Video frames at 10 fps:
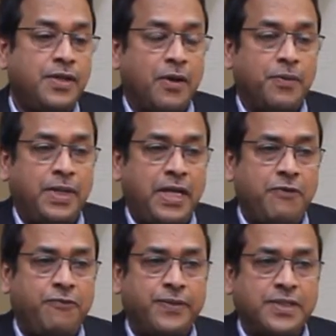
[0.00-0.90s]
Now,
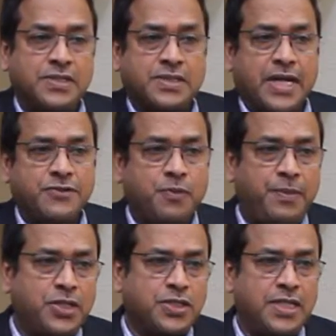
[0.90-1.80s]
if this
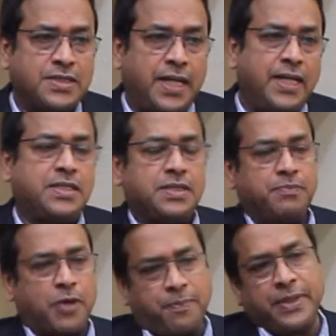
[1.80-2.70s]
transformation is linked
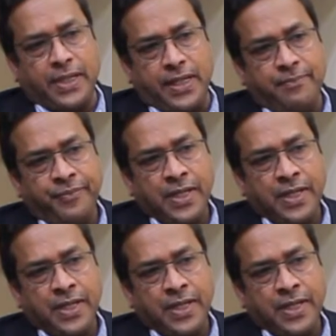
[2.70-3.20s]
properly,